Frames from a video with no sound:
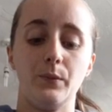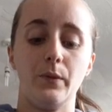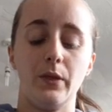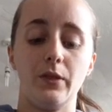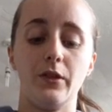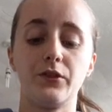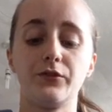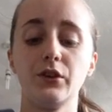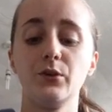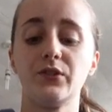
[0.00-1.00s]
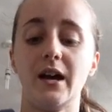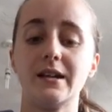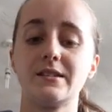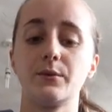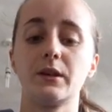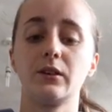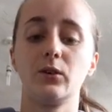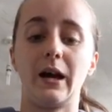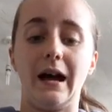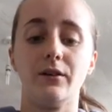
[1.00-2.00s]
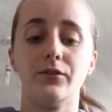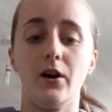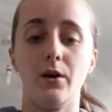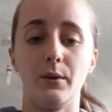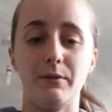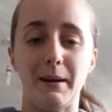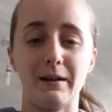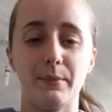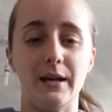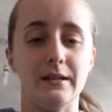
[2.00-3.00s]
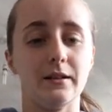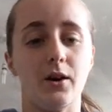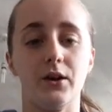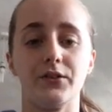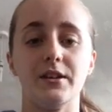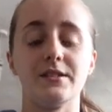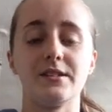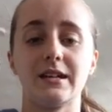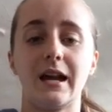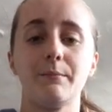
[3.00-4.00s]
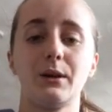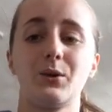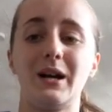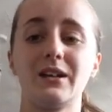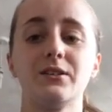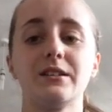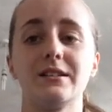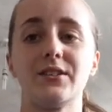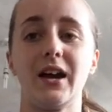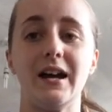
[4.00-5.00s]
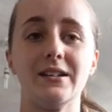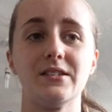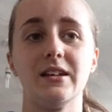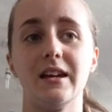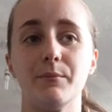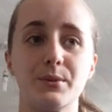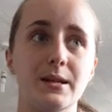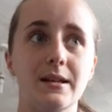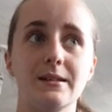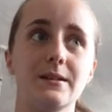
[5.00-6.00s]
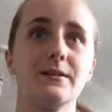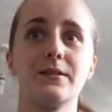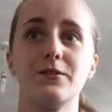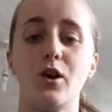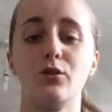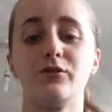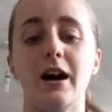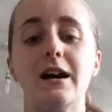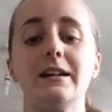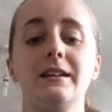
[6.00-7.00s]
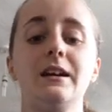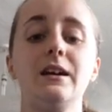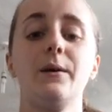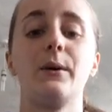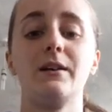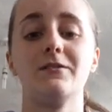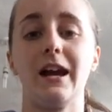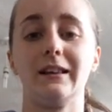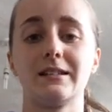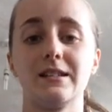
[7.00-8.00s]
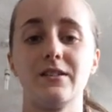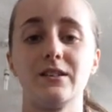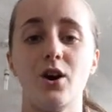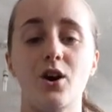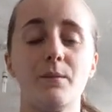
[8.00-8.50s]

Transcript: There's a few signs that we can look out for with back pain in horses. They can be quite good at disguising it and pretending that they're all fine when in reality they're not.